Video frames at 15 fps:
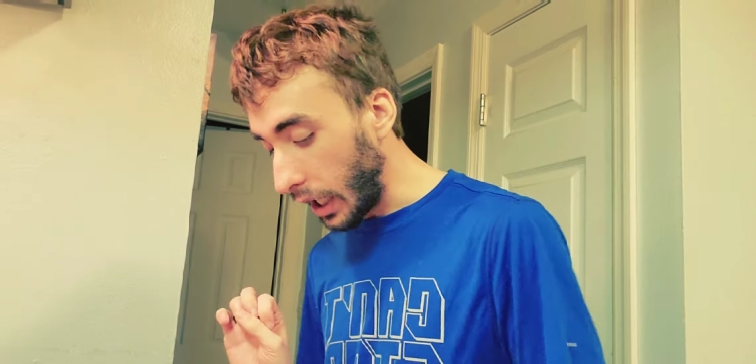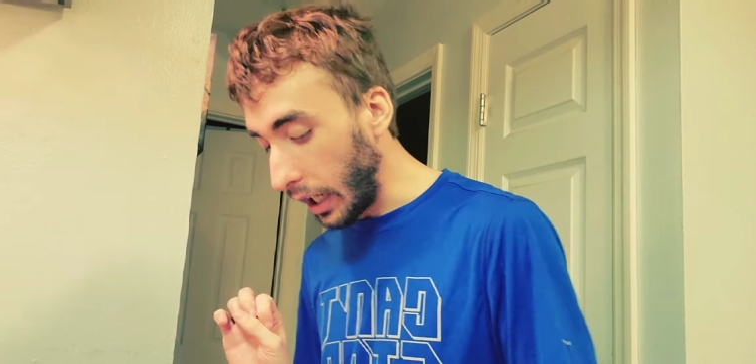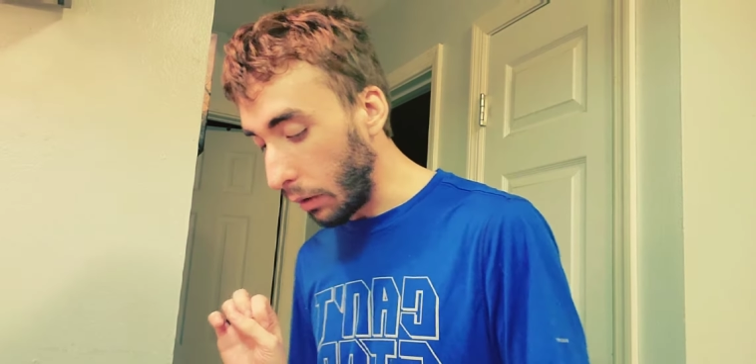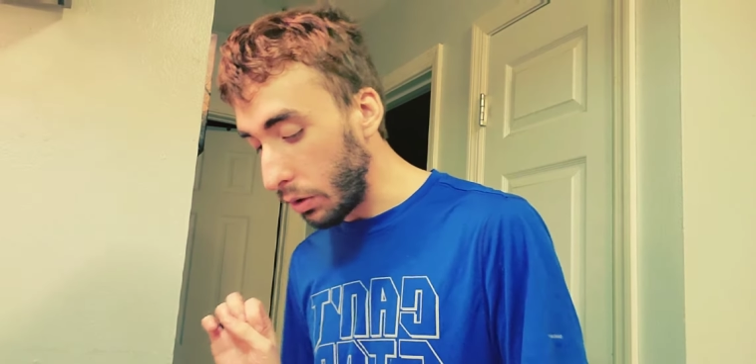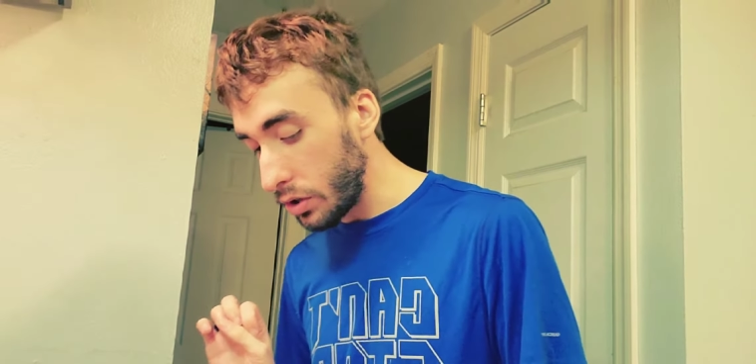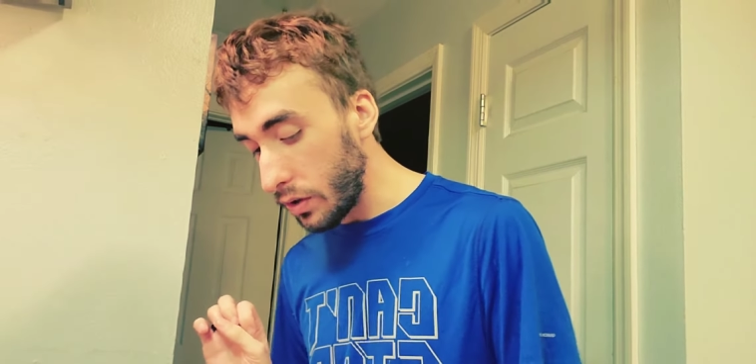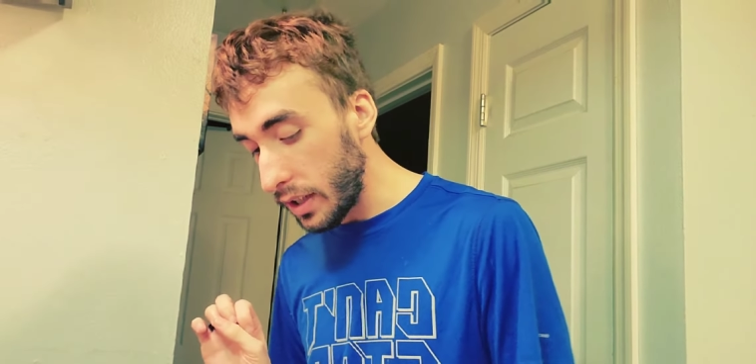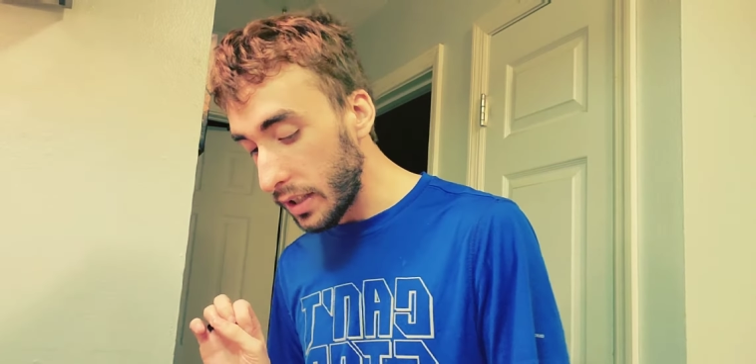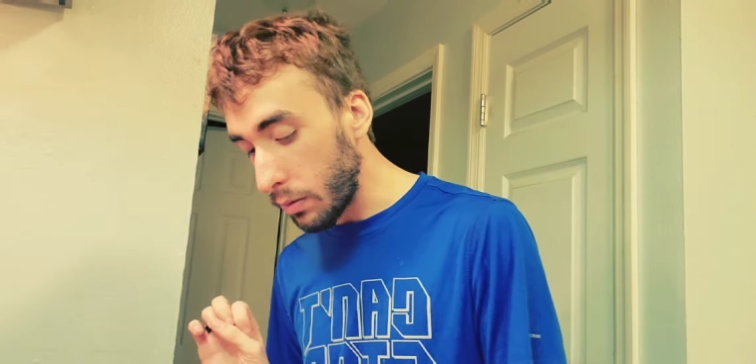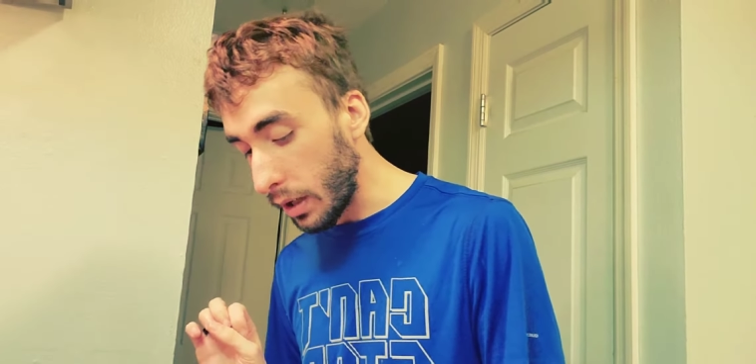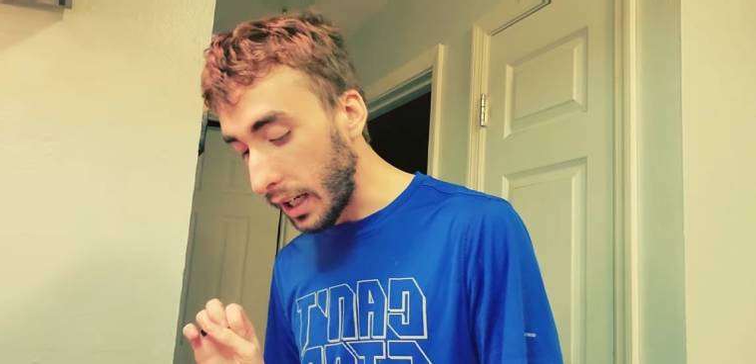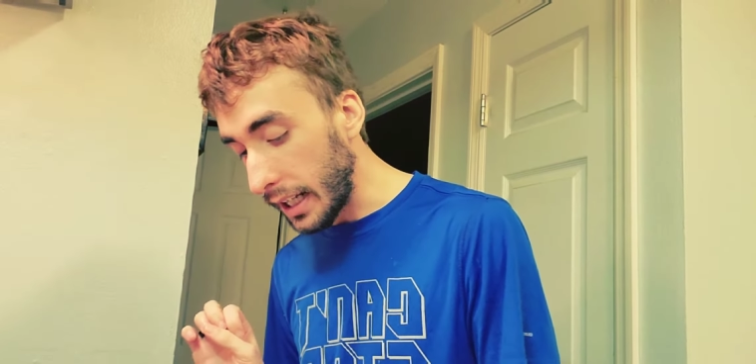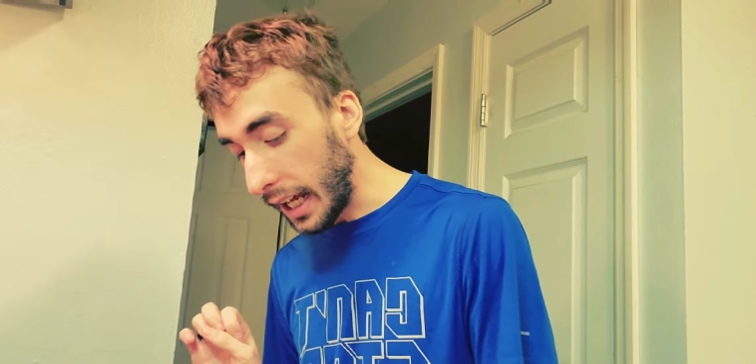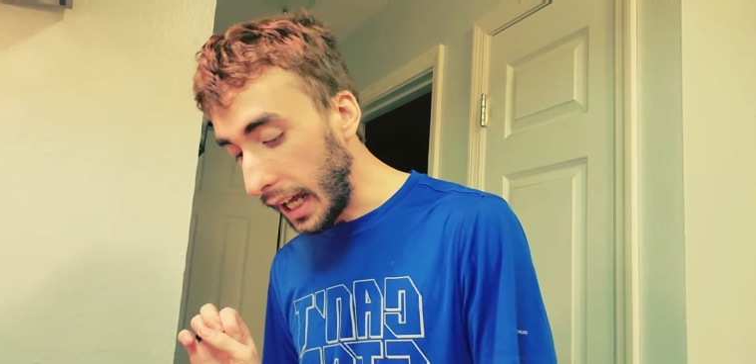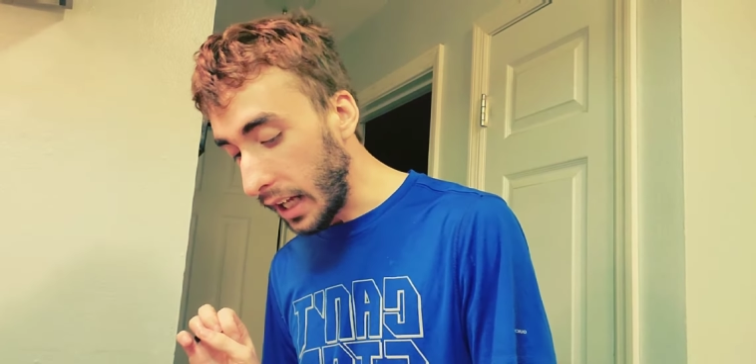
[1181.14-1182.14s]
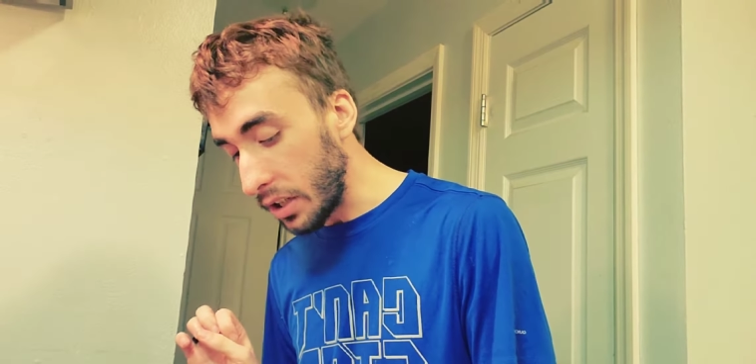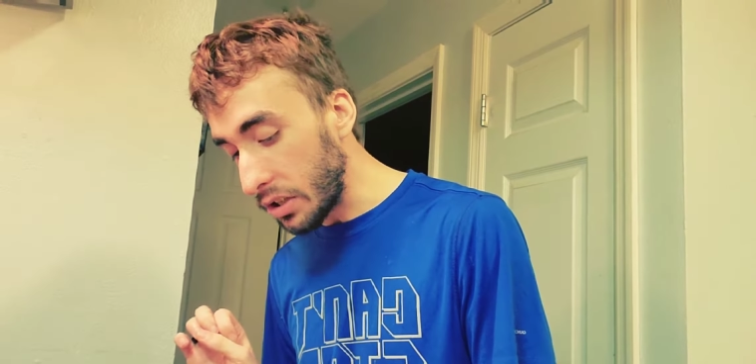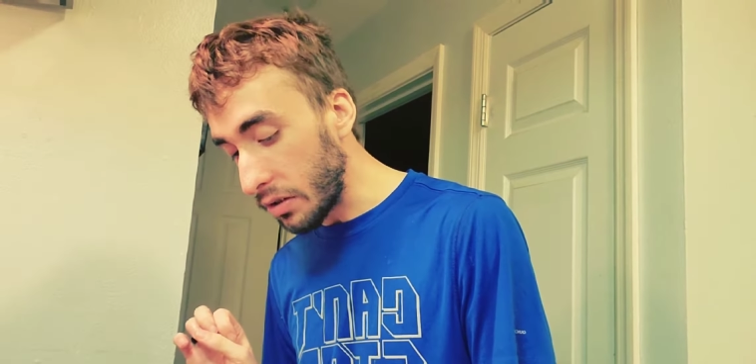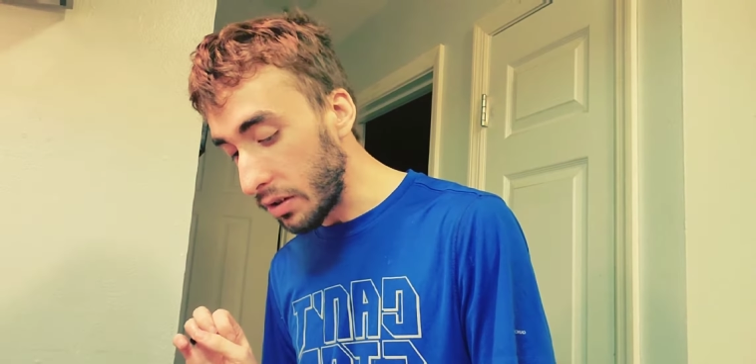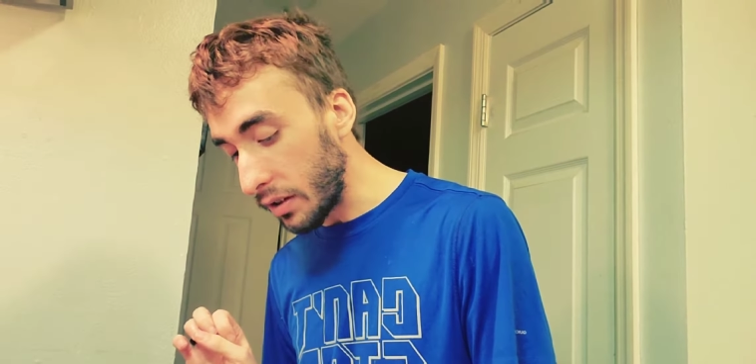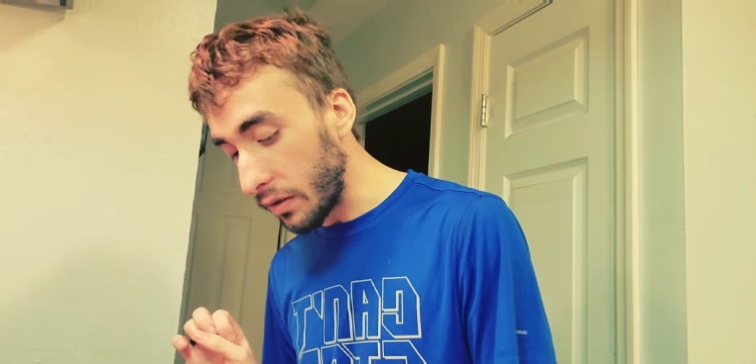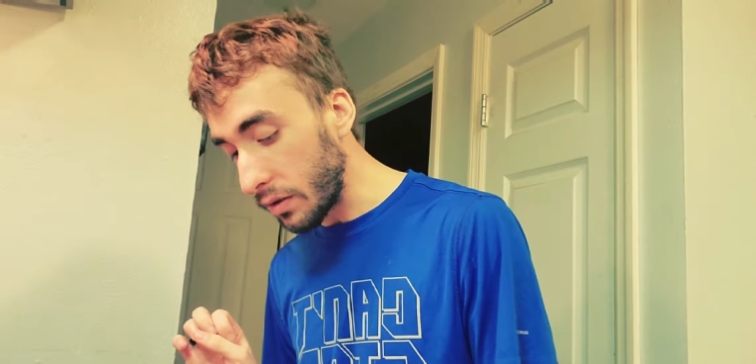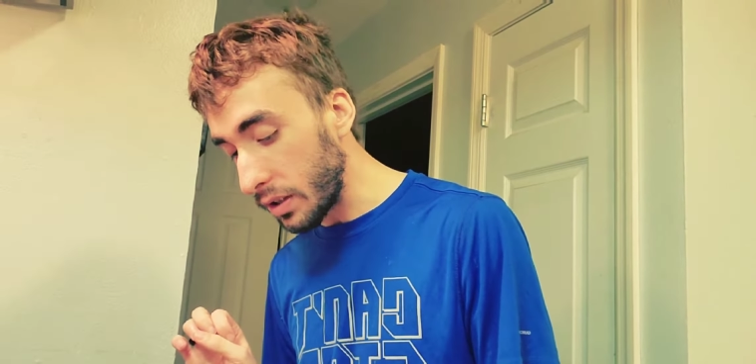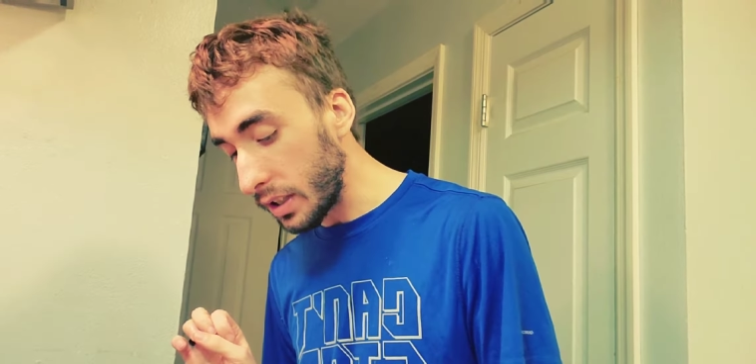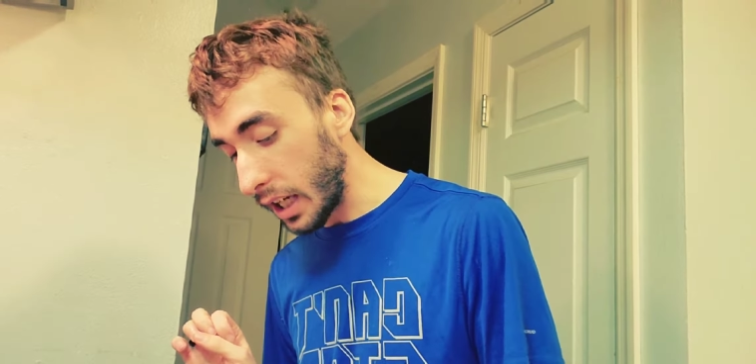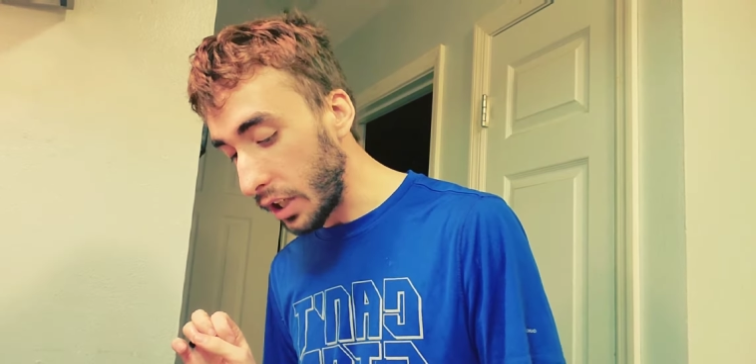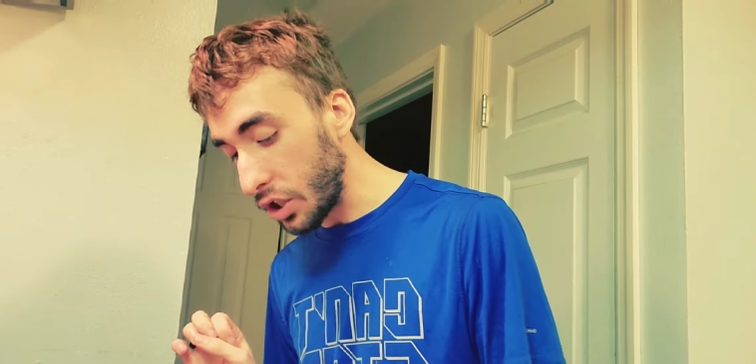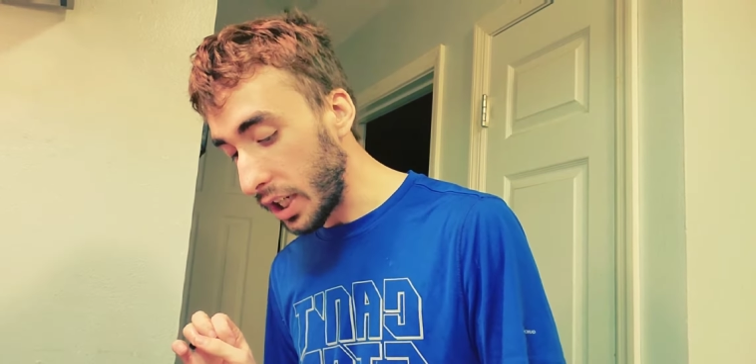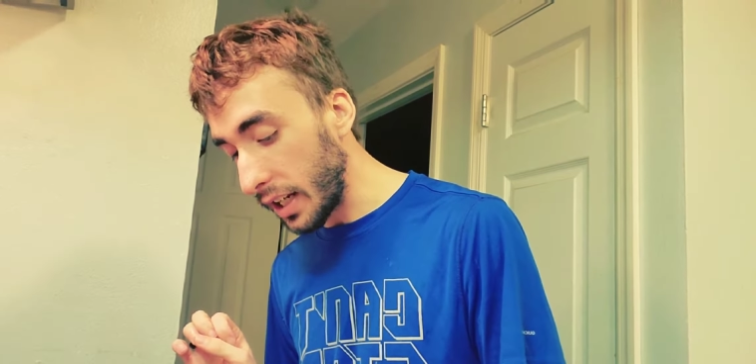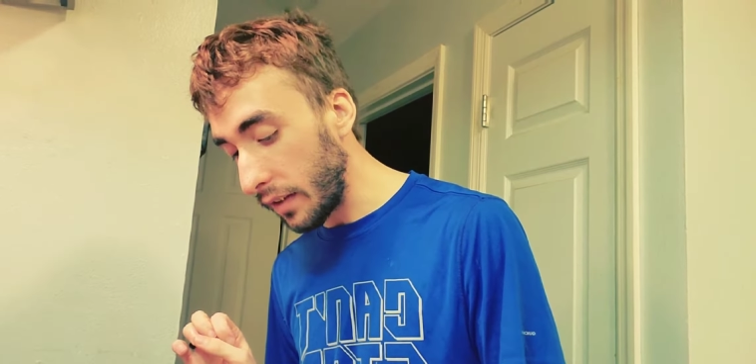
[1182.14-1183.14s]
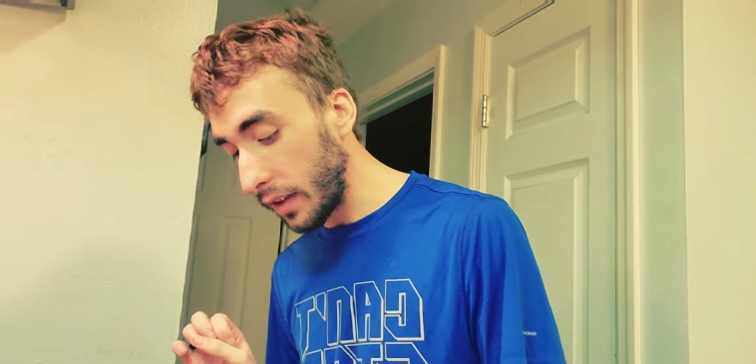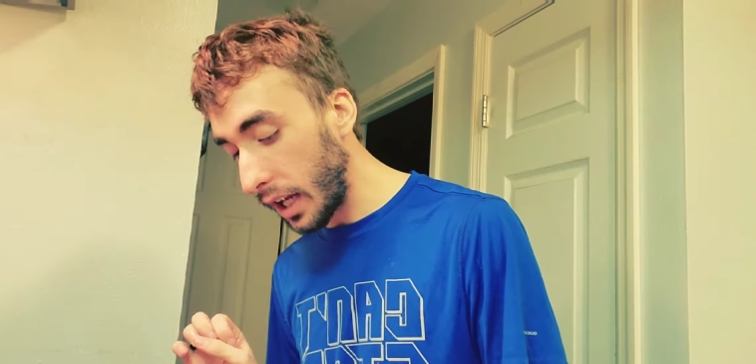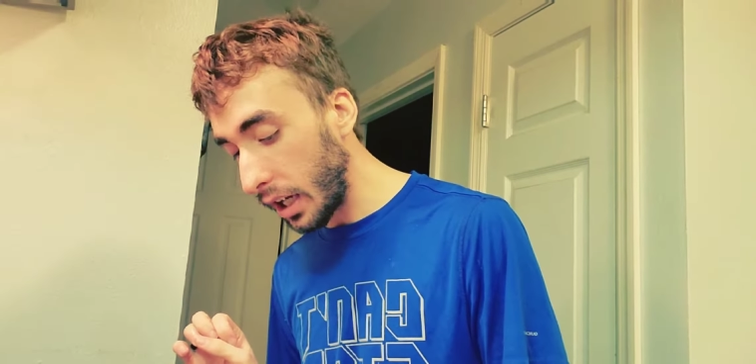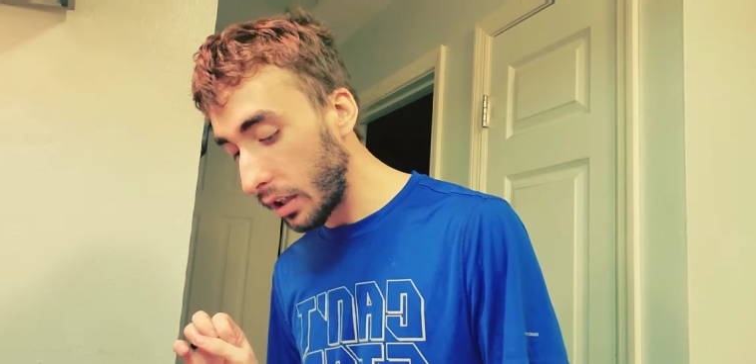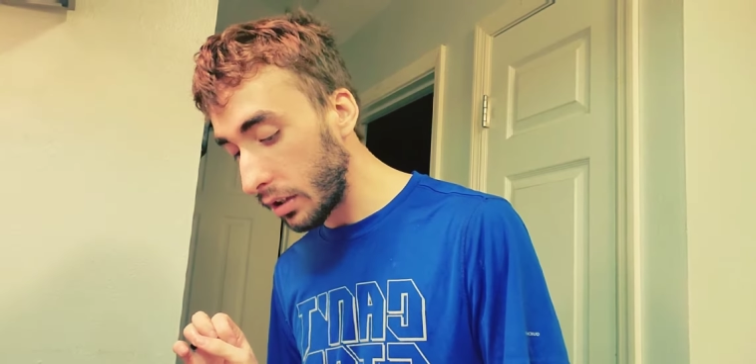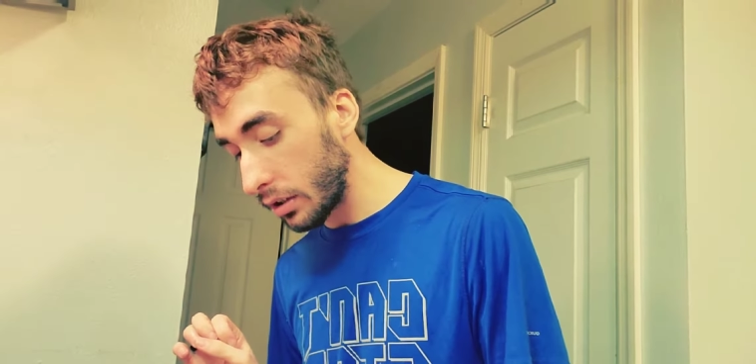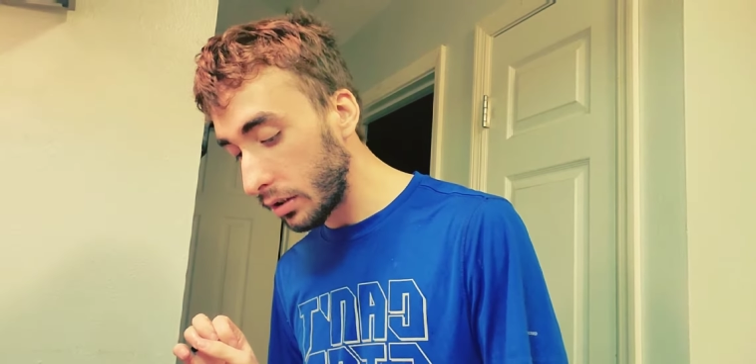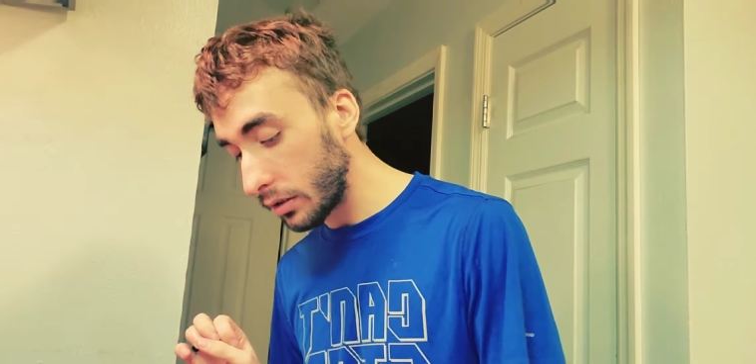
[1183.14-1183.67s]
Here, we'll do this one on the edge, so don't touch anything.